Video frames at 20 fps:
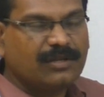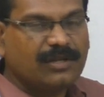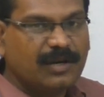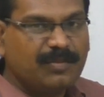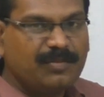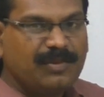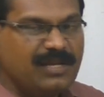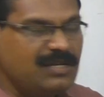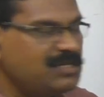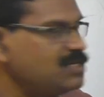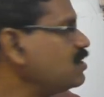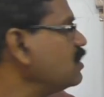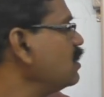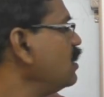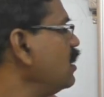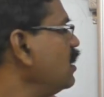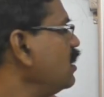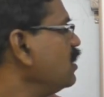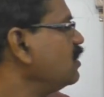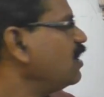That means
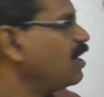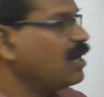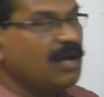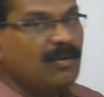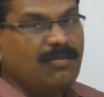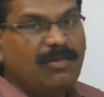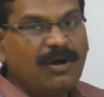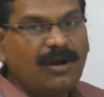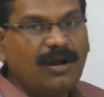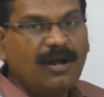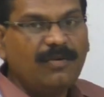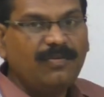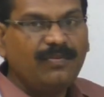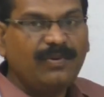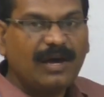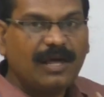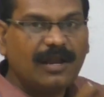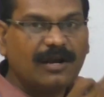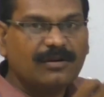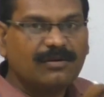the number
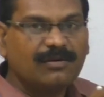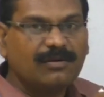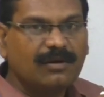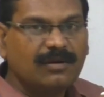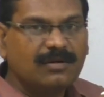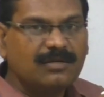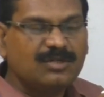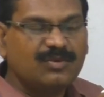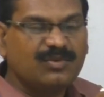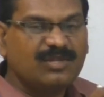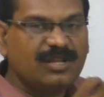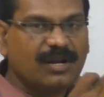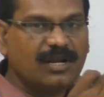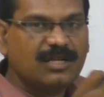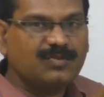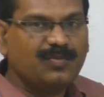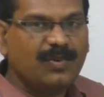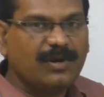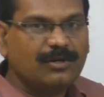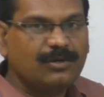of electrons with
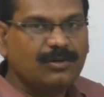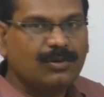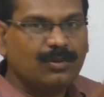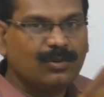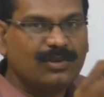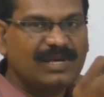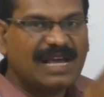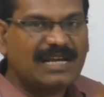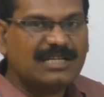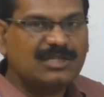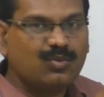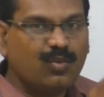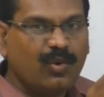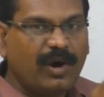respect to the x,